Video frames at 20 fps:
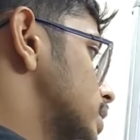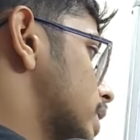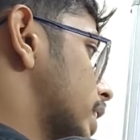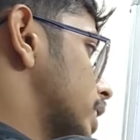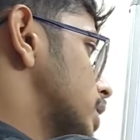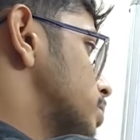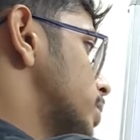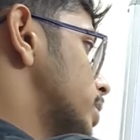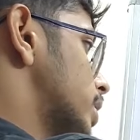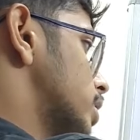
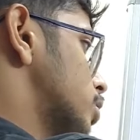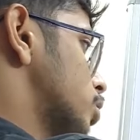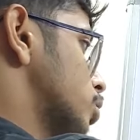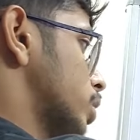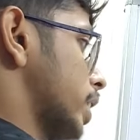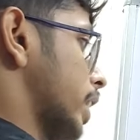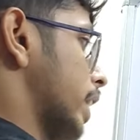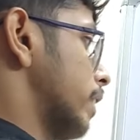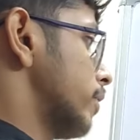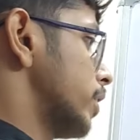transmitted to
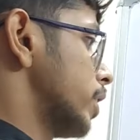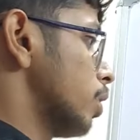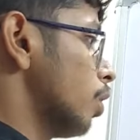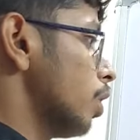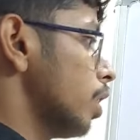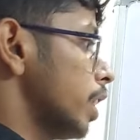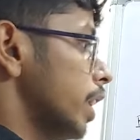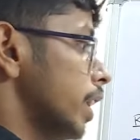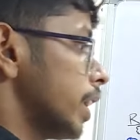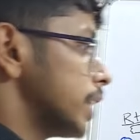the AV
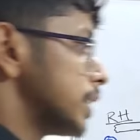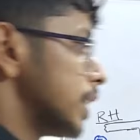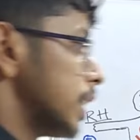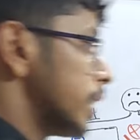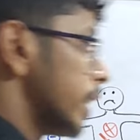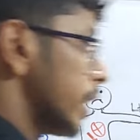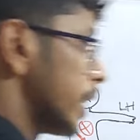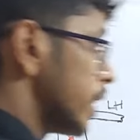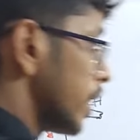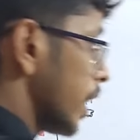node,
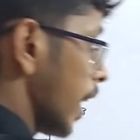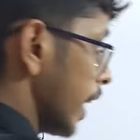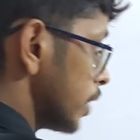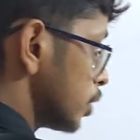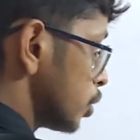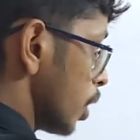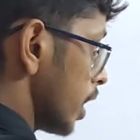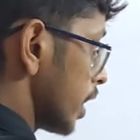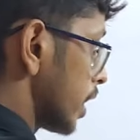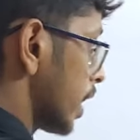resulting in the
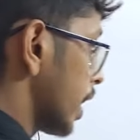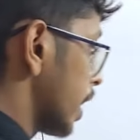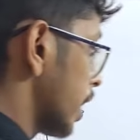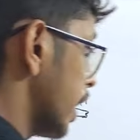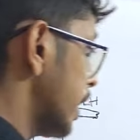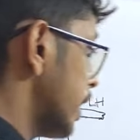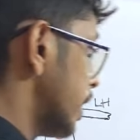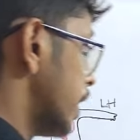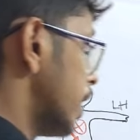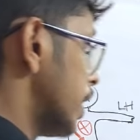isoelectric
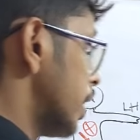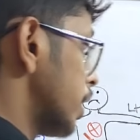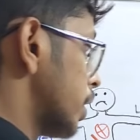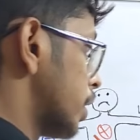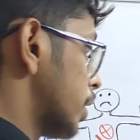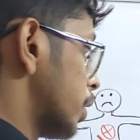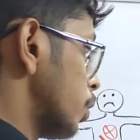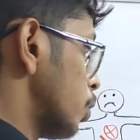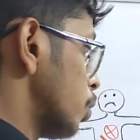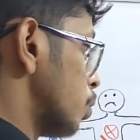line.
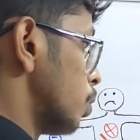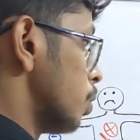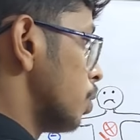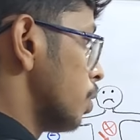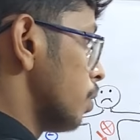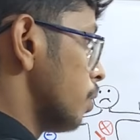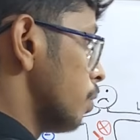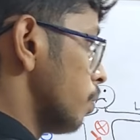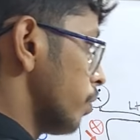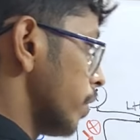Q
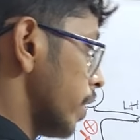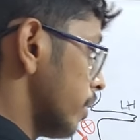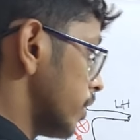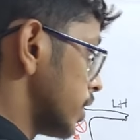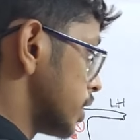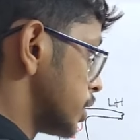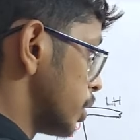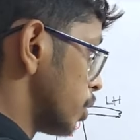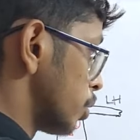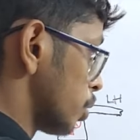wave
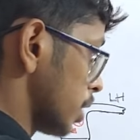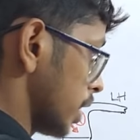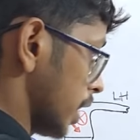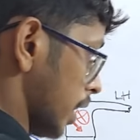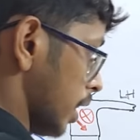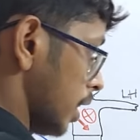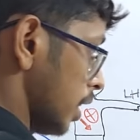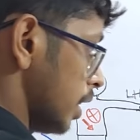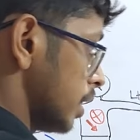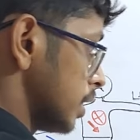is due to
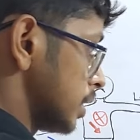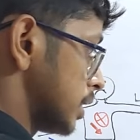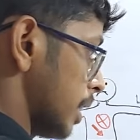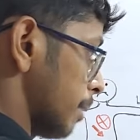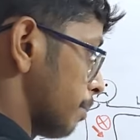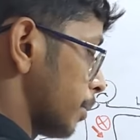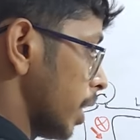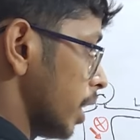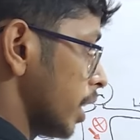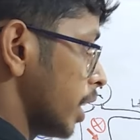the septal